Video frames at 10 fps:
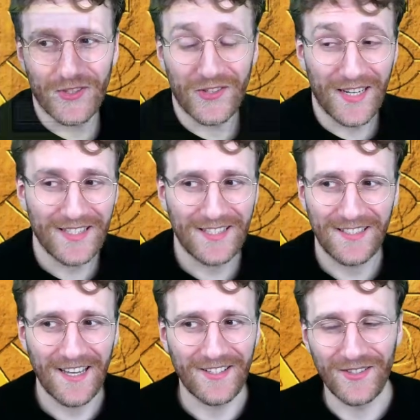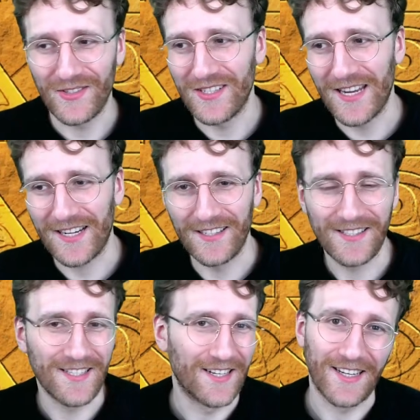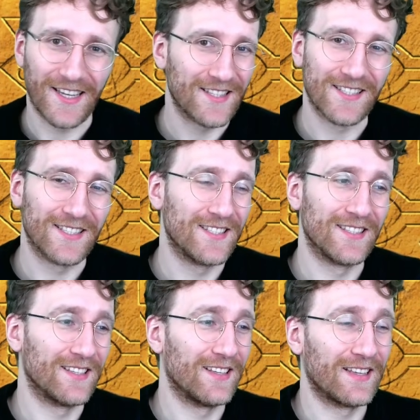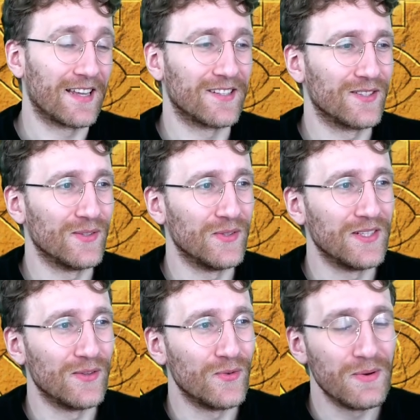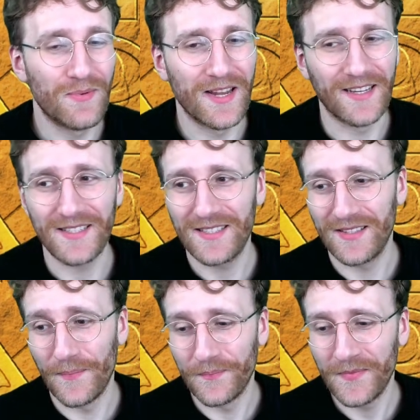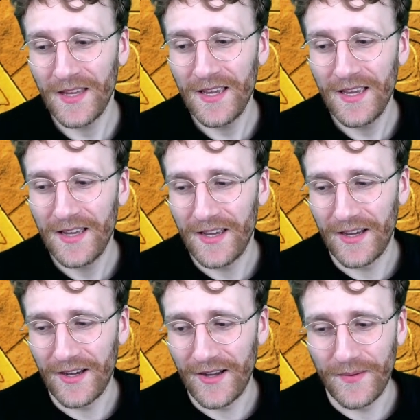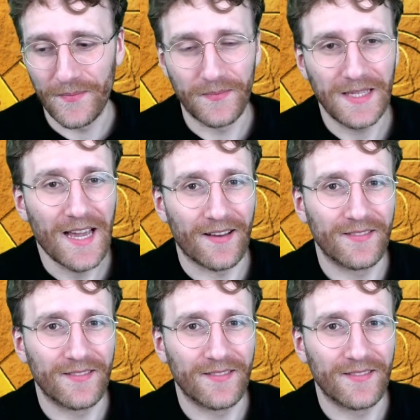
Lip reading: So let's get into the deck list and then get into the replays. Yeah.